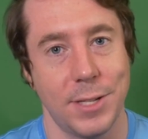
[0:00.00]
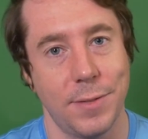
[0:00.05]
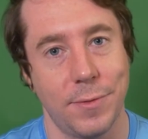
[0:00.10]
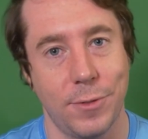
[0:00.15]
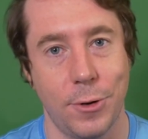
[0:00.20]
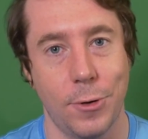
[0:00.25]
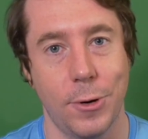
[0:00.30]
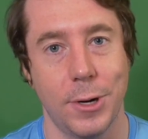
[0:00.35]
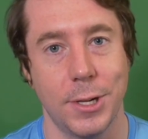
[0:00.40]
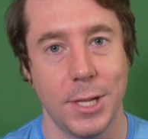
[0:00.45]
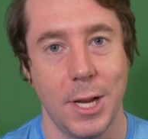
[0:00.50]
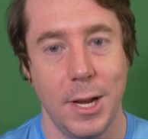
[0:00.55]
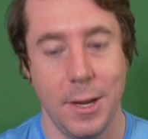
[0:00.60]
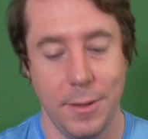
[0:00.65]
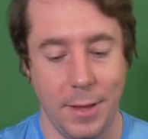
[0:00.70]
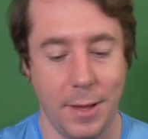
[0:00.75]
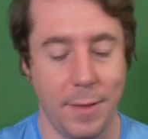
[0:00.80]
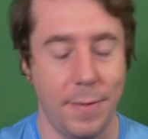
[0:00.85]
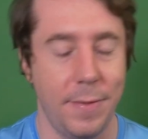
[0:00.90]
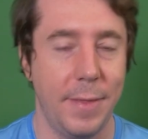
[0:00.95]
of course,
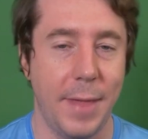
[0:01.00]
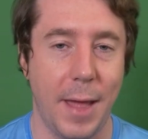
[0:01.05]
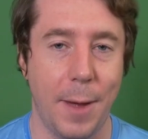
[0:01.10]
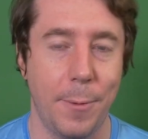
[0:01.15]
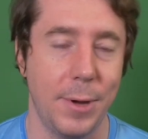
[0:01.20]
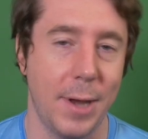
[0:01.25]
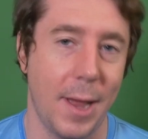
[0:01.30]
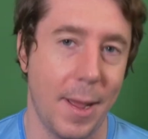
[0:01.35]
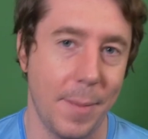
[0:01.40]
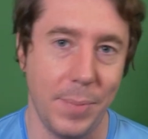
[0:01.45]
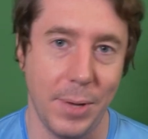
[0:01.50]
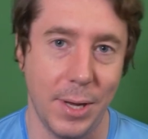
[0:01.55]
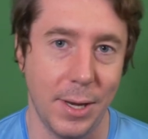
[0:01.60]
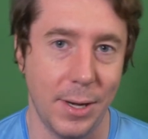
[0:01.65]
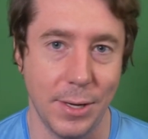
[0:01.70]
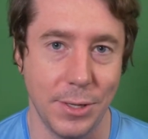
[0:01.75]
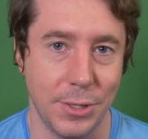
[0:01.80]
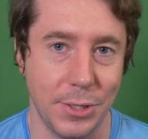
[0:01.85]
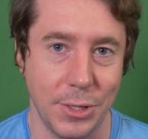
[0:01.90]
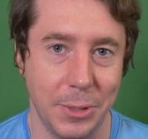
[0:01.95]
then that would not be an
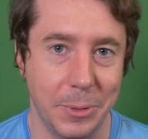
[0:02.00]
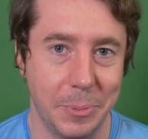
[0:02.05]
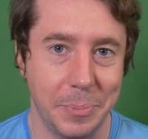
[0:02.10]
issue.